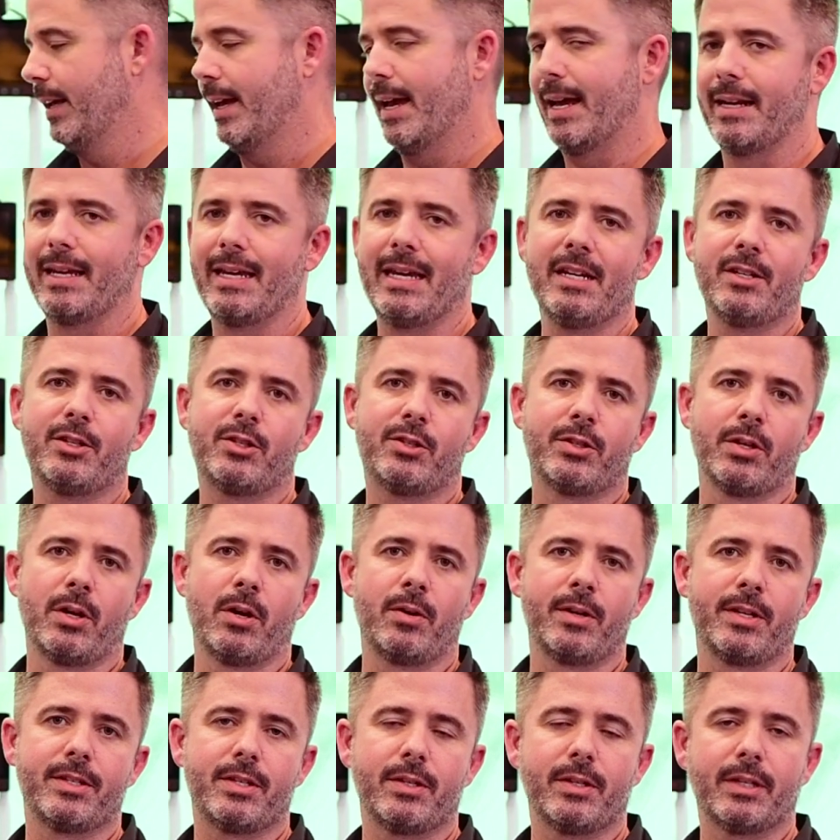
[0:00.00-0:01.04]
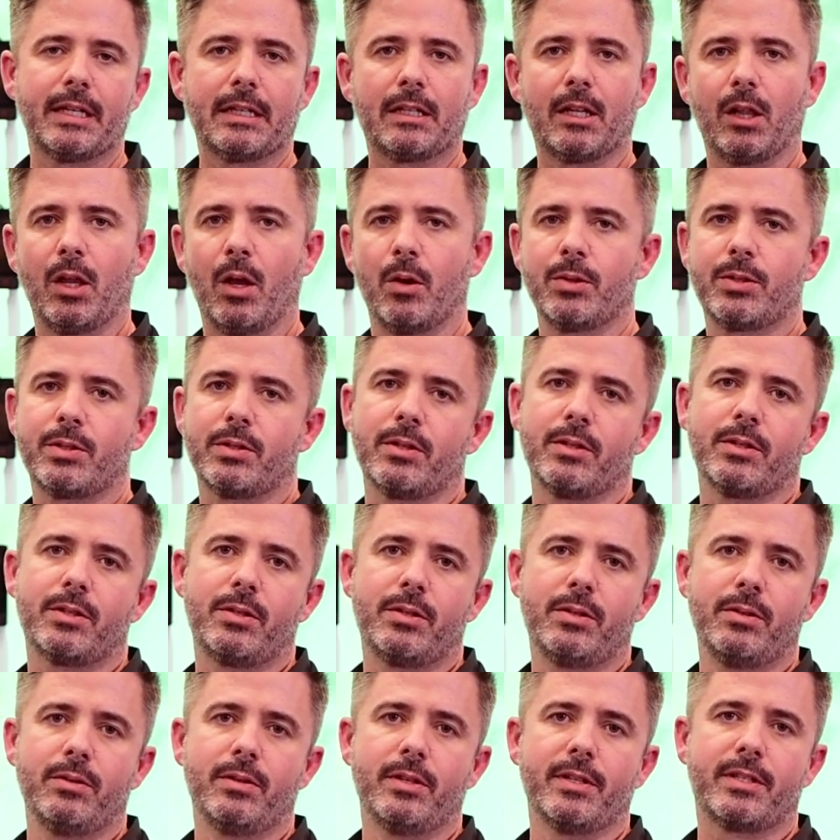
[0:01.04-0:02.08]
And each zone, as you get closer
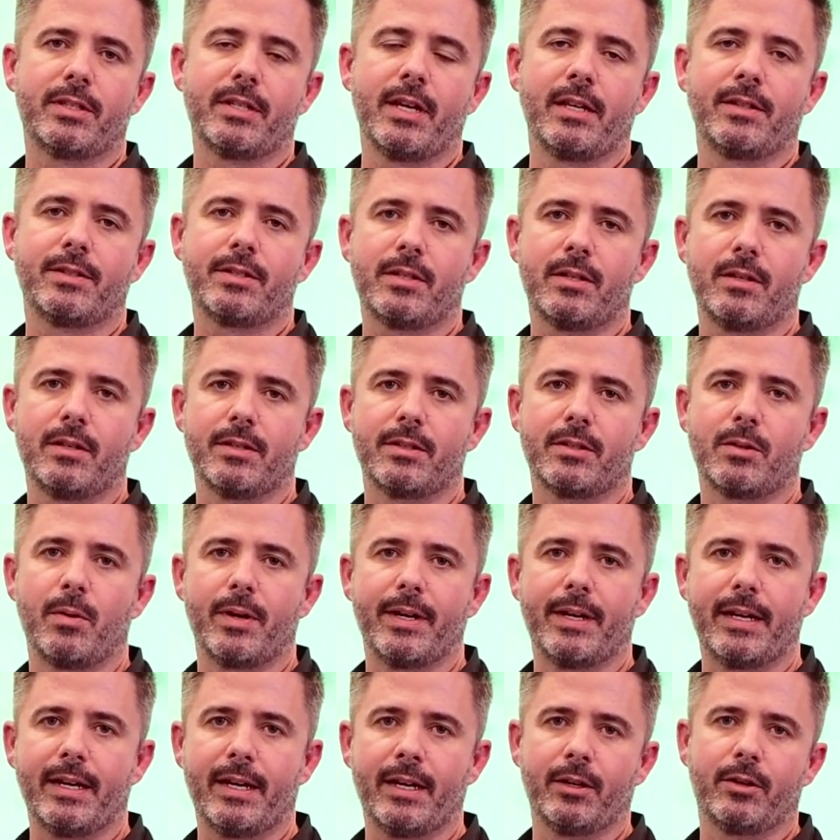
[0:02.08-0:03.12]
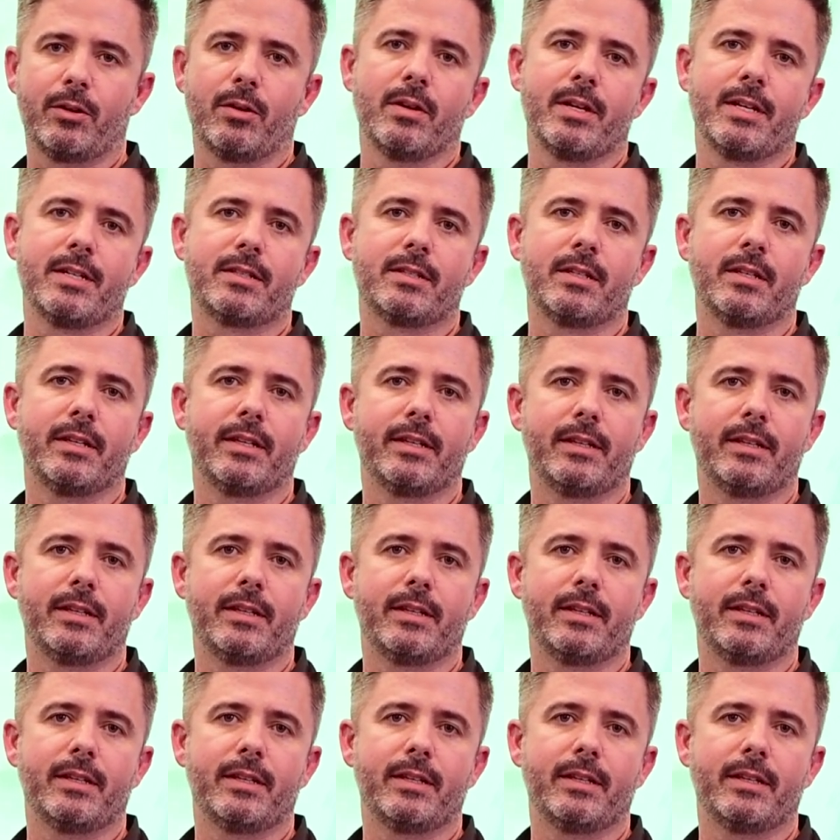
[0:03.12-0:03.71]
to the sensor, is going to increase